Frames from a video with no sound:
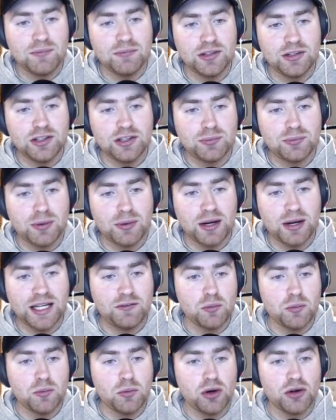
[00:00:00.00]
His
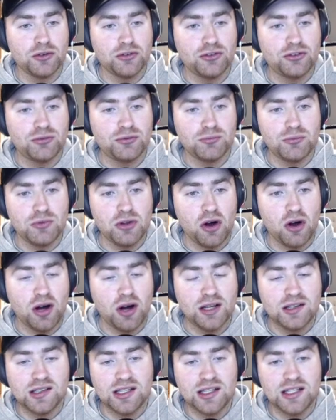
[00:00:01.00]
break-even was
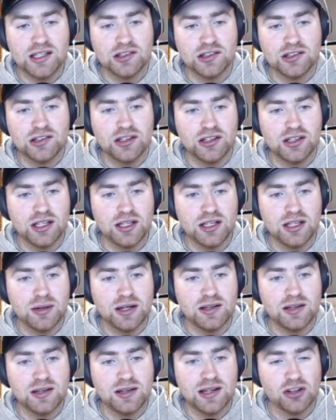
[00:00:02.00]
90, so he went
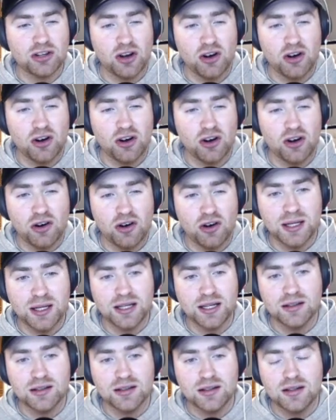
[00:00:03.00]
down a tiny bit.